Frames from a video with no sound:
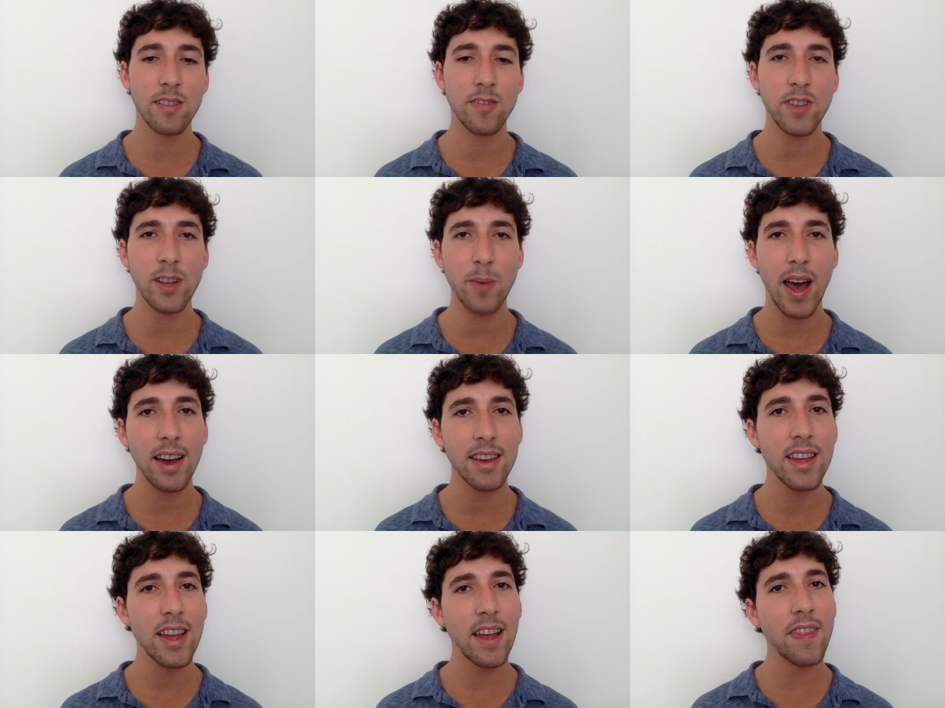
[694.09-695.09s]
feedback
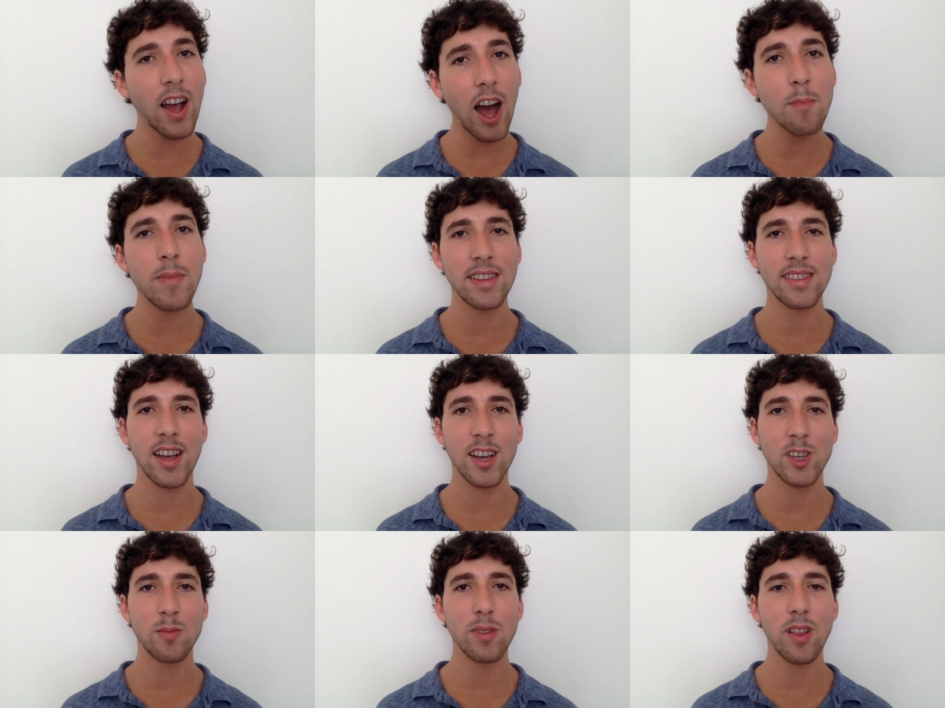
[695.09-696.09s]
in the comments
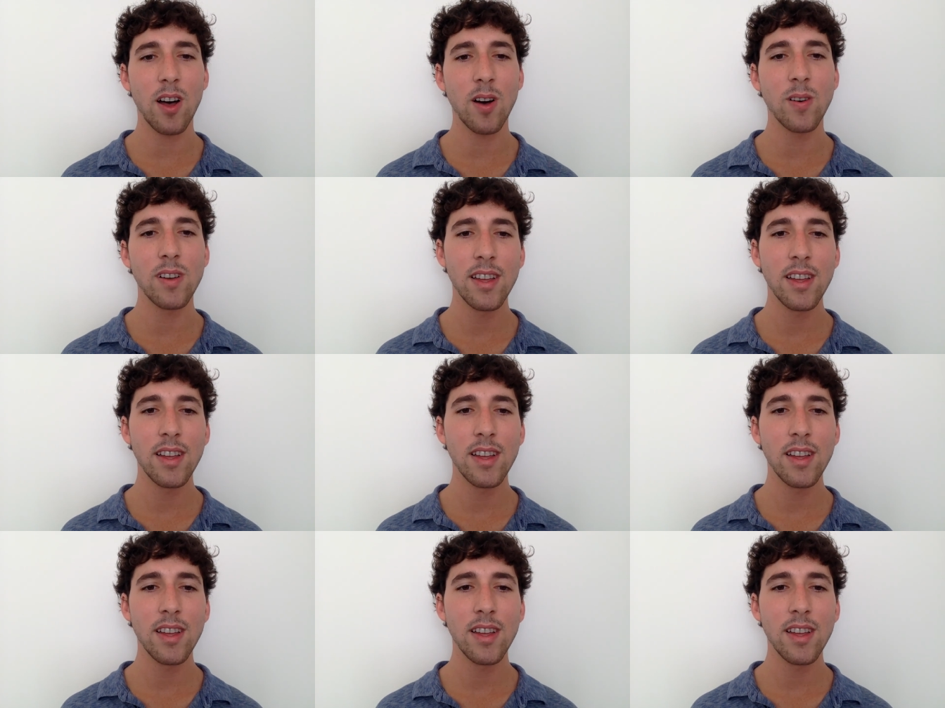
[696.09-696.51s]
section below.